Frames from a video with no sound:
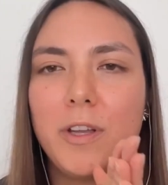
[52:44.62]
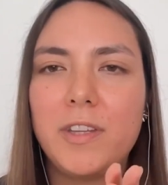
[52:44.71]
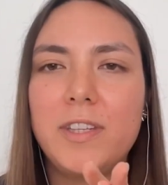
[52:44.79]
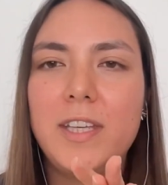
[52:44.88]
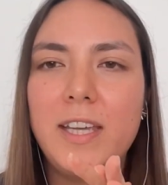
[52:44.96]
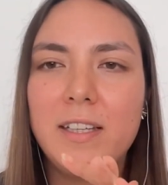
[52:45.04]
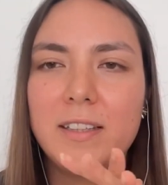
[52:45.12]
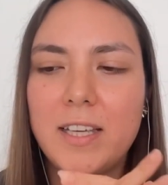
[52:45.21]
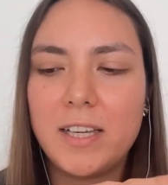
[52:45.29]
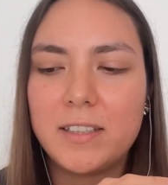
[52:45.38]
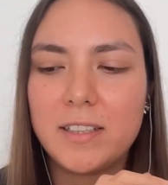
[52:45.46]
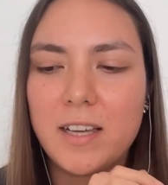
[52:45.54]
thing
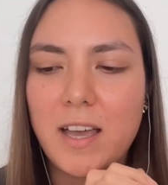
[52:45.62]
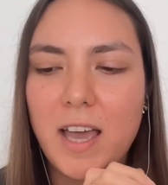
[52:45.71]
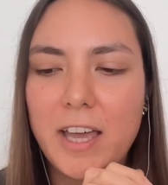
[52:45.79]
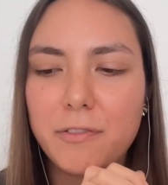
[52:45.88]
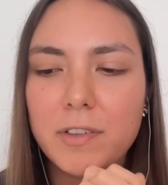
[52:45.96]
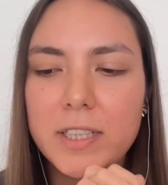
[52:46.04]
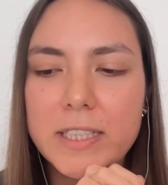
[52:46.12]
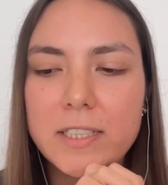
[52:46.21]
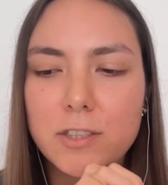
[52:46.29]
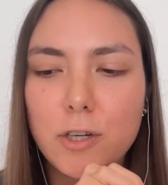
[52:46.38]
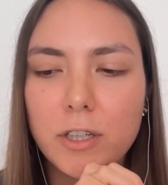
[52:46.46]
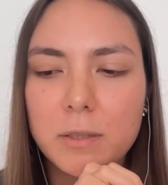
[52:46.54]
that I feel
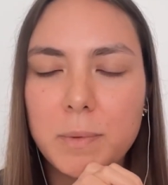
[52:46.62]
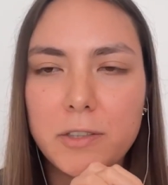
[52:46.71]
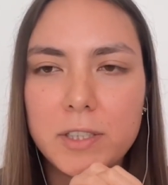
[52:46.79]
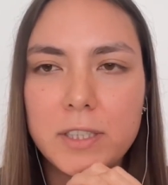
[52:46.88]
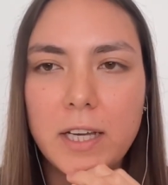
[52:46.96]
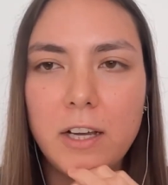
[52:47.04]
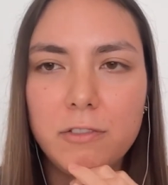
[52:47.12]
isn't talked about enough,